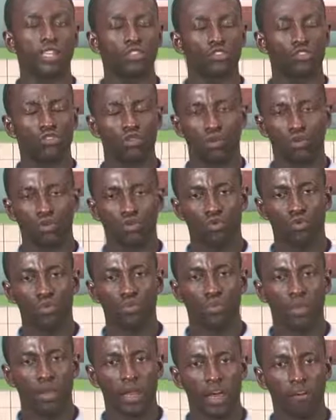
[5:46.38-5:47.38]
at your
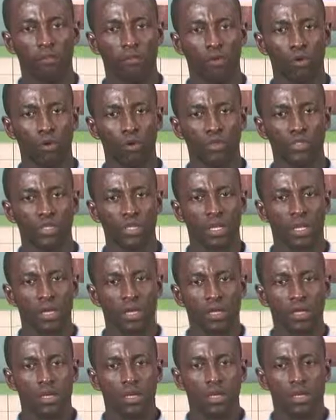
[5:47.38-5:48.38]
group levels,
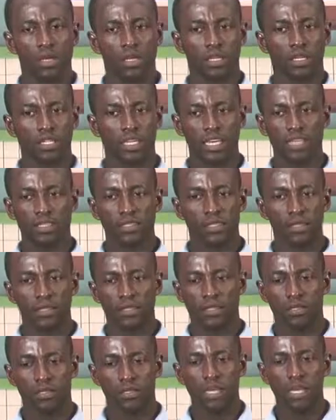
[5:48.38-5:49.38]

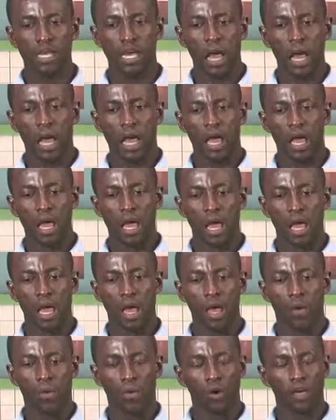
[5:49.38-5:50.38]
just see um,
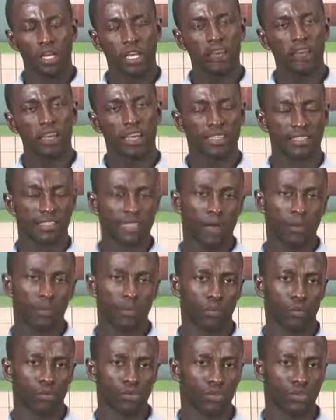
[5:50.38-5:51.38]
or give
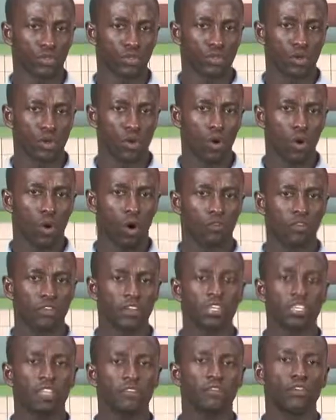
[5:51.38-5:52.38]
examples of
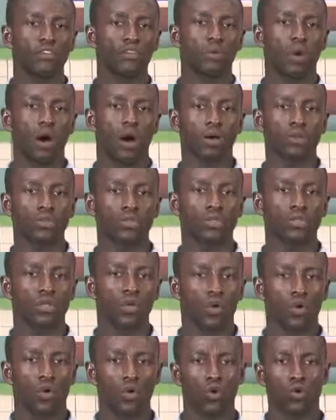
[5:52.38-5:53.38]
individuals
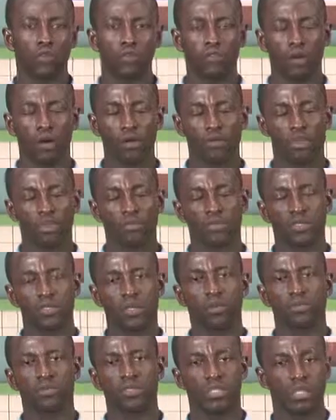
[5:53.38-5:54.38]
who found
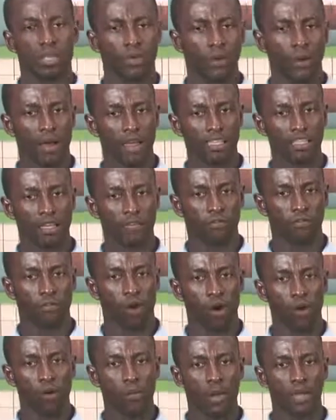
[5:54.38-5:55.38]
themselves in the right
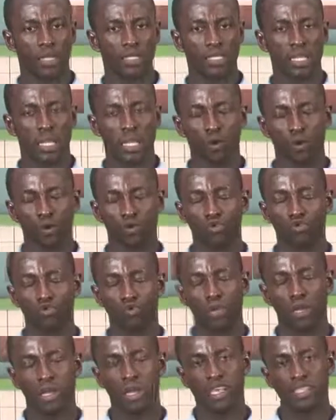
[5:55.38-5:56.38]
environment and
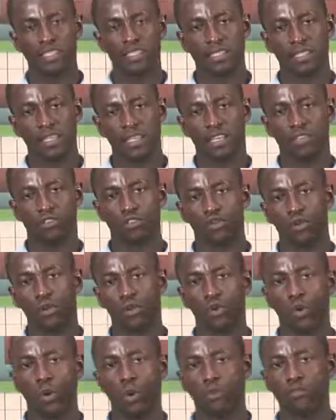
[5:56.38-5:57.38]
also list the
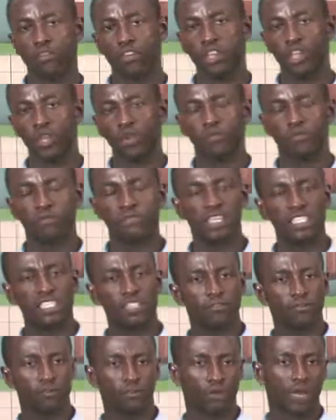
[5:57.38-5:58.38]
sort of
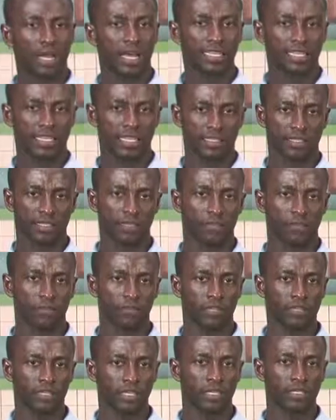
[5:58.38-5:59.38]
innovative products and
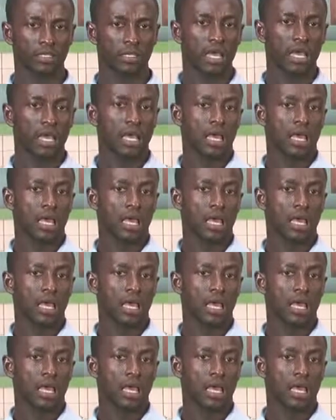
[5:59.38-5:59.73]
services